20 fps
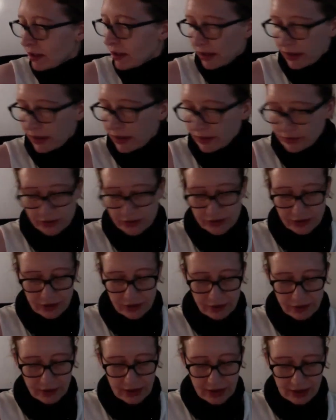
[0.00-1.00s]
And
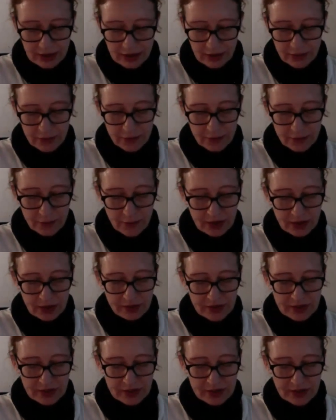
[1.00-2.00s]
so one of
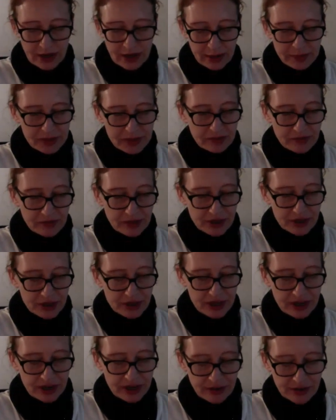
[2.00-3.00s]
these types of
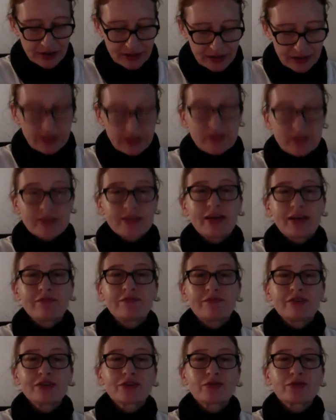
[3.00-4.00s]
dictionaries is a
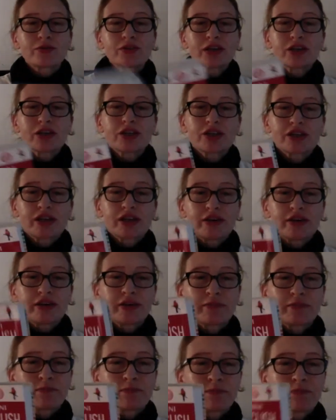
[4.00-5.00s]
visual
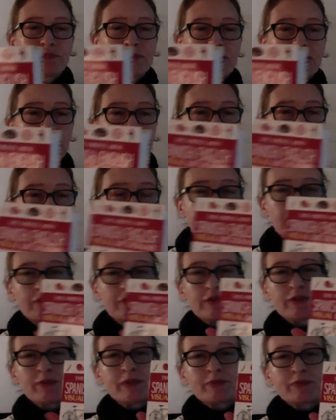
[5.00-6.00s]
dictionary. We
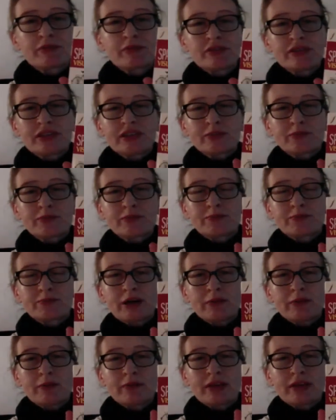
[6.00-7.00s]
remember these
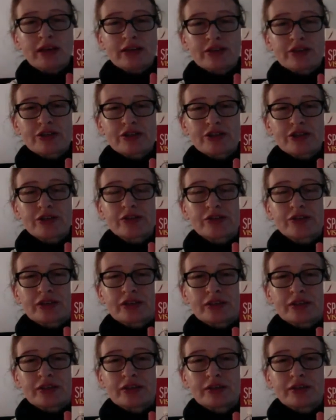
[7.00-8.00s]
probably as
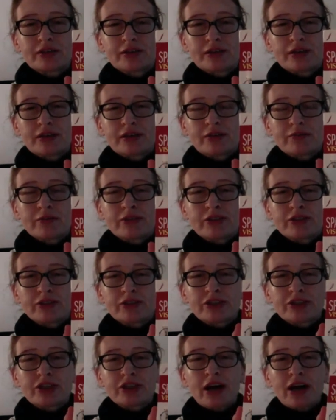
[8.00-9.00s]
children. When you're
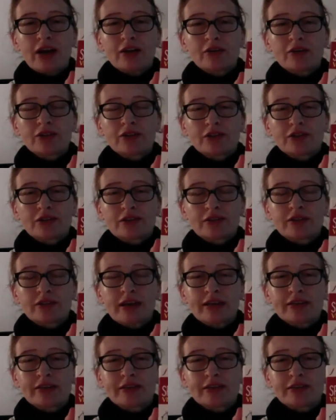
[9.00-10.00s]
a child, it's
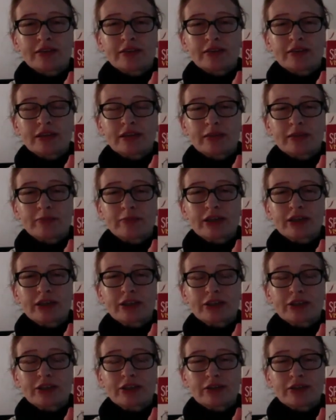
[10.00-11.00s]
nice to see the
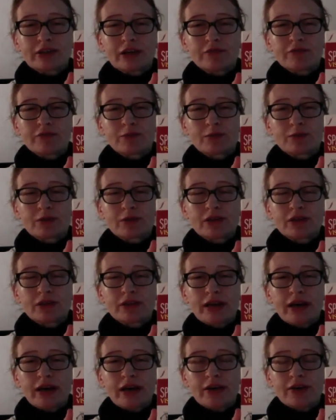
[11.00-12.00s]
picture of a word
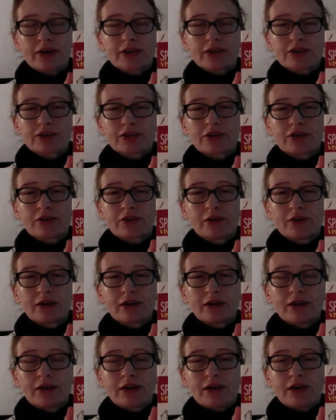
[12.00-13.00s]
and also
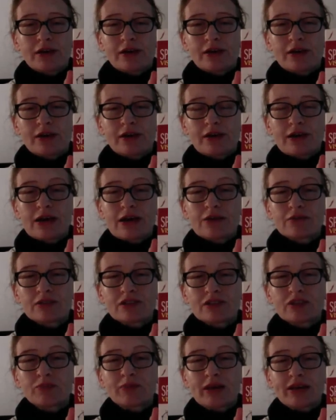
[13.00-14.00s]
how
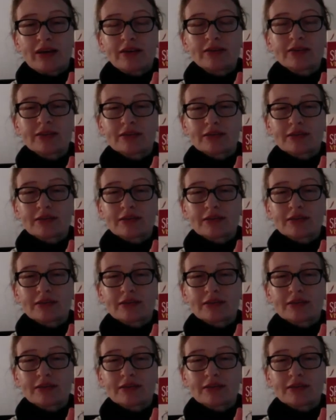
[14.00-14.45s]
it's spelled.